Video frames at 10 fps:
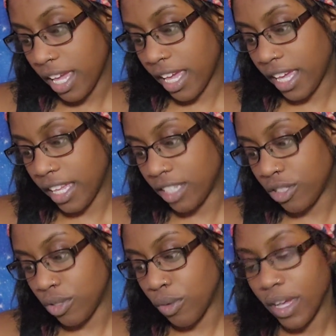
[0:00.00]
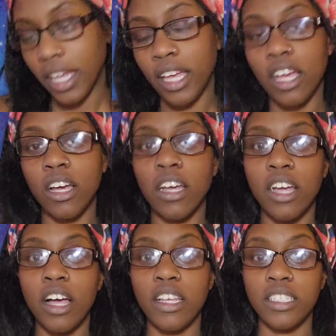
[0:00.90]
and soy,
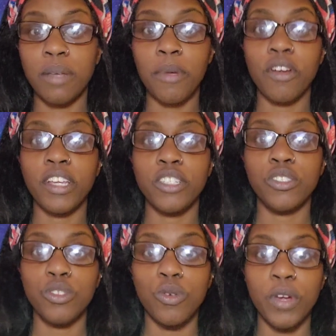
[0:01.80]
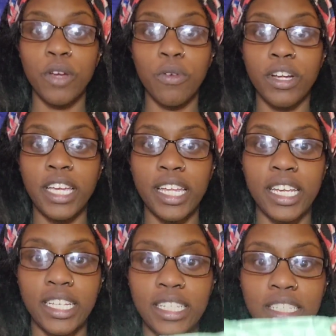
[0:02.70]
uh, it's American Soy
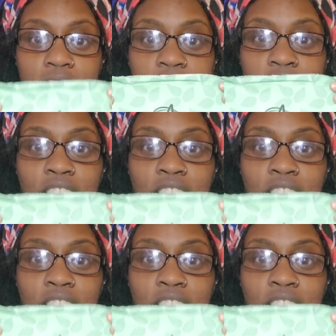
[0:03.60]
Organics.